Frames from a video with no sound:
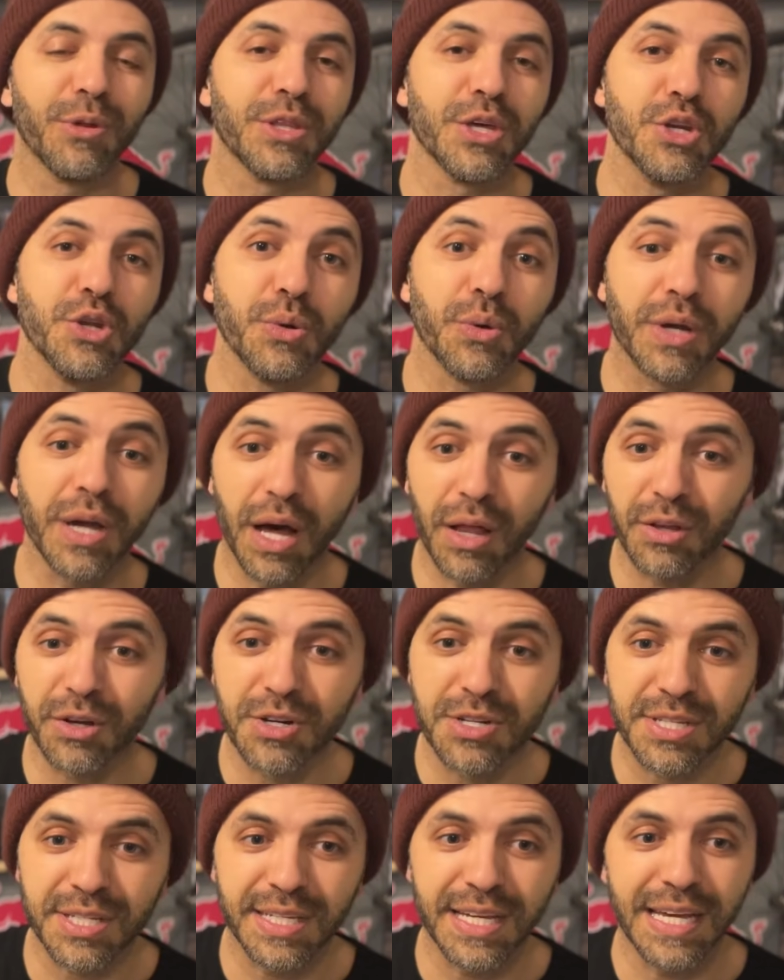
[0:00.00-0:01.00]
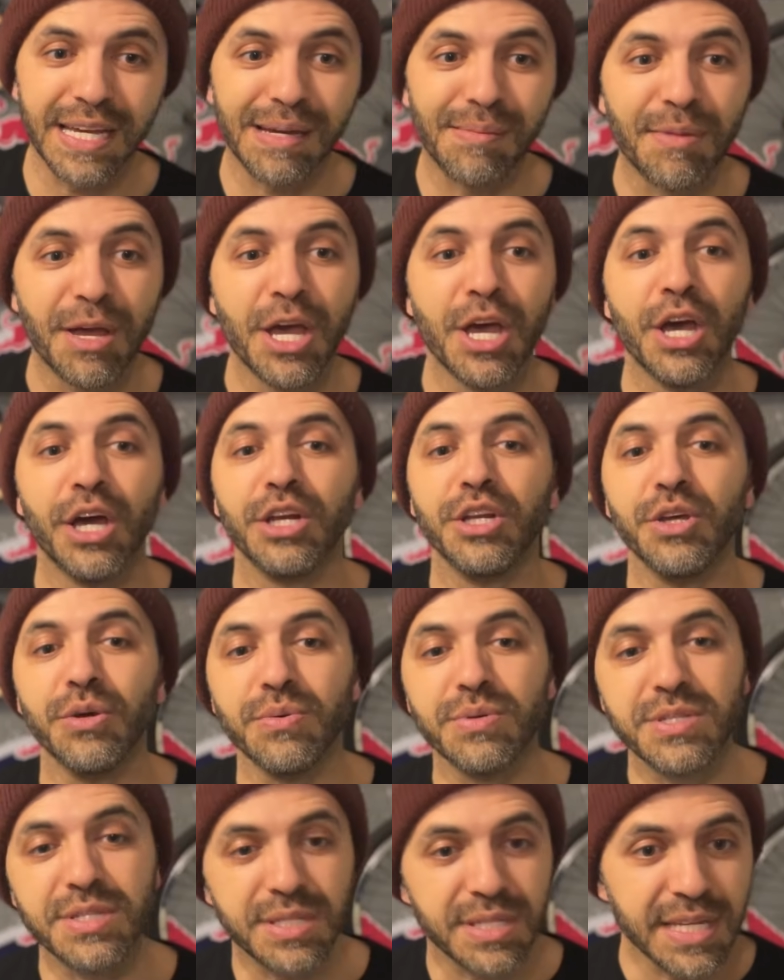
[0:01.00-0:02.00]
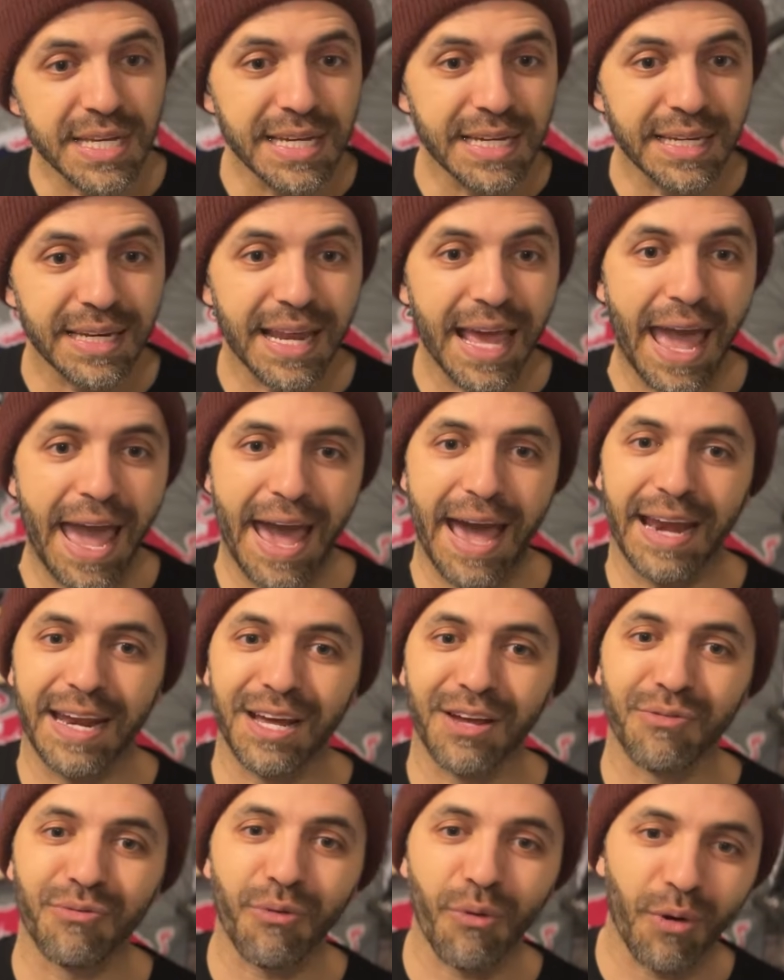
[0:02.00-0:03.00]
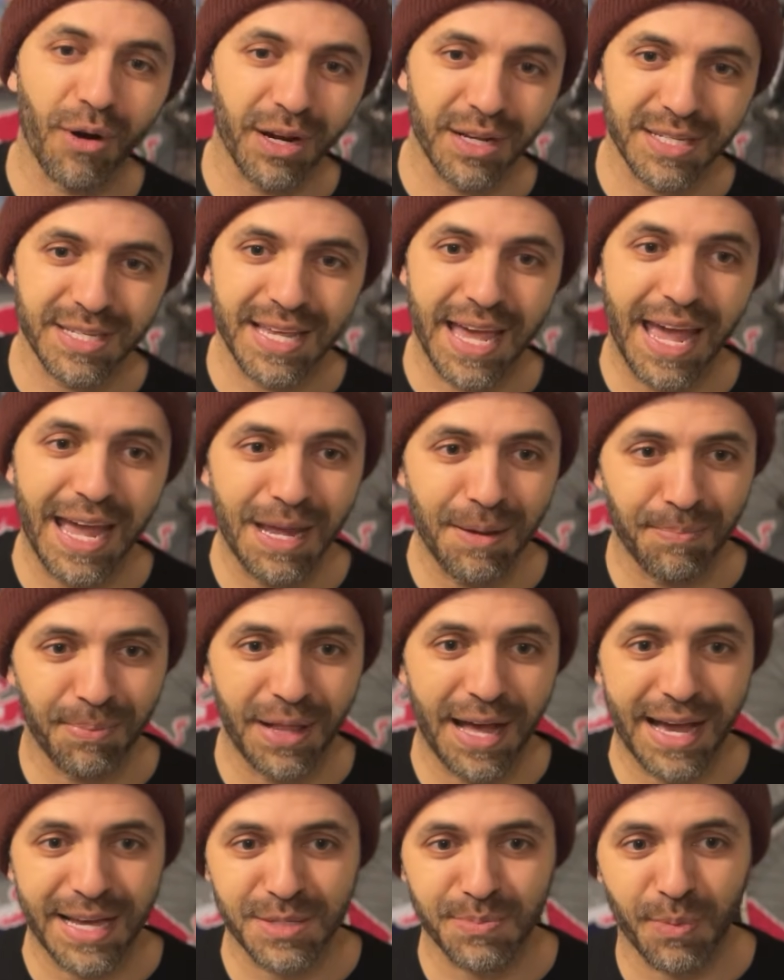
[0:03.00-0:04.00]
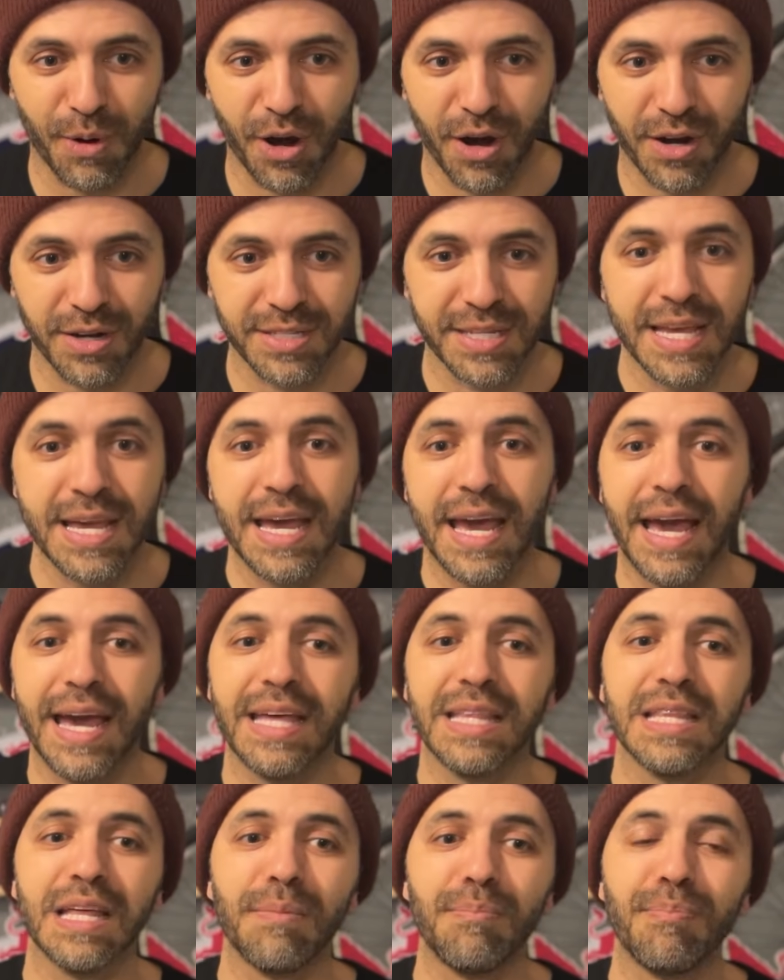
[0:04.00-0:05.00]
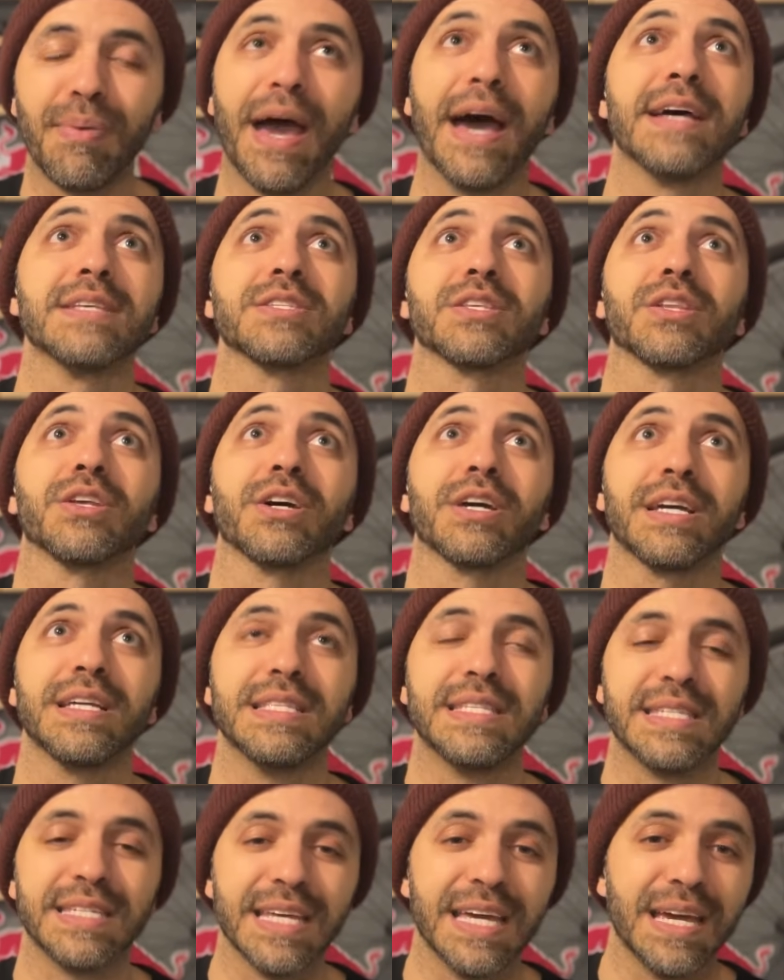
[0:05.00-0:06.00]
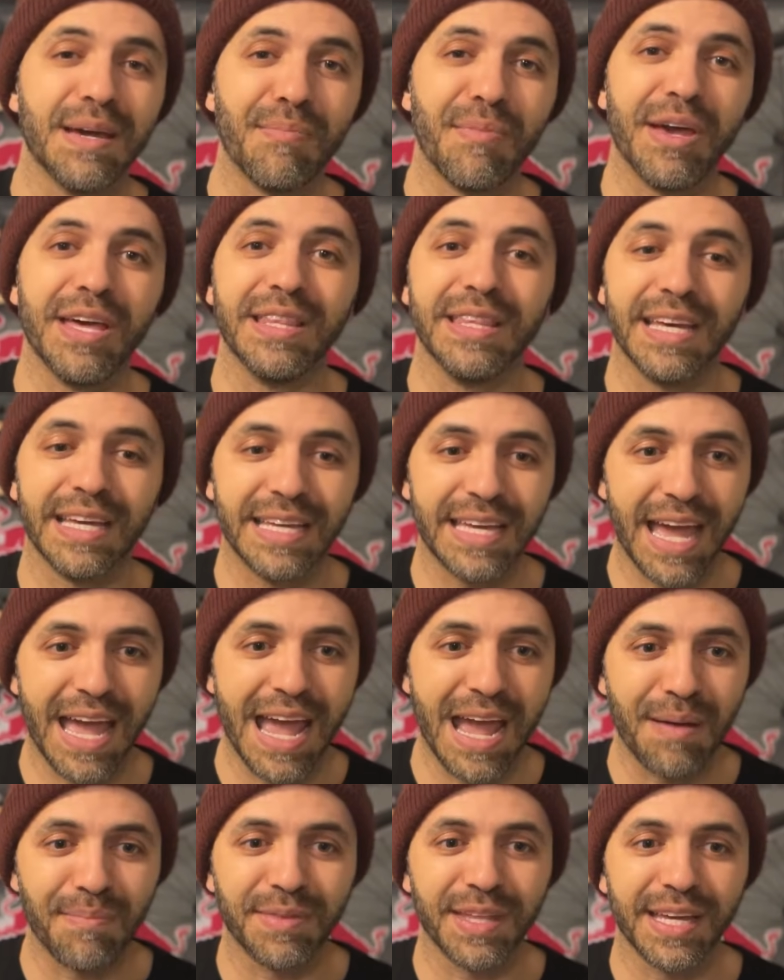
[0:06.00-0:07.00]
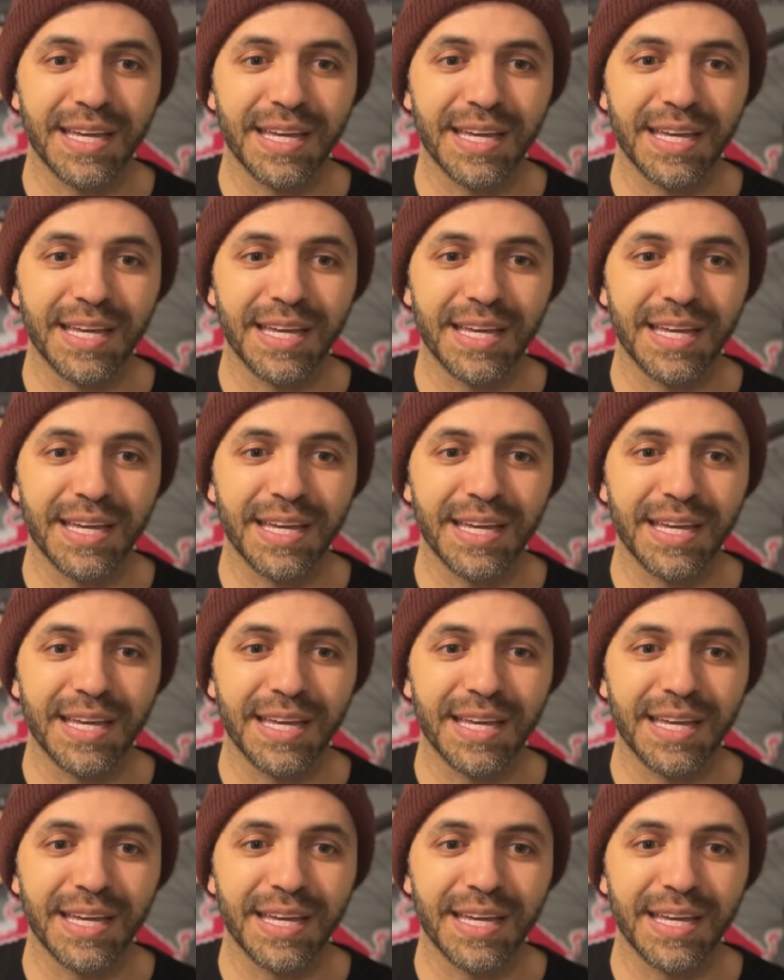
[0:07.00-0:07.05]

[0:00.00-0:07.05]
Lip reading: the new color scheme, new seat, attic forks, A-blast bars, and the best looking stem in the game, the